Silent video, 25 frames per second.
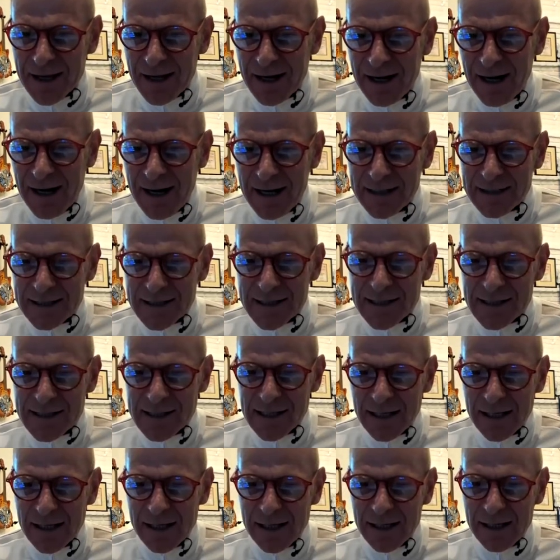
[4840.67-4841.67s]
Let's
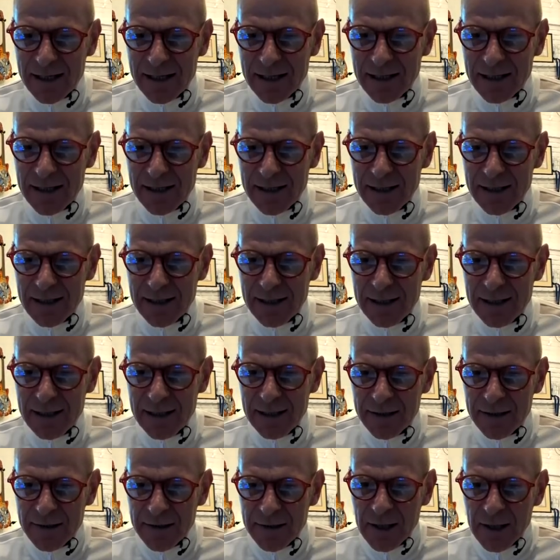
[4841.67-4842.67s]
see.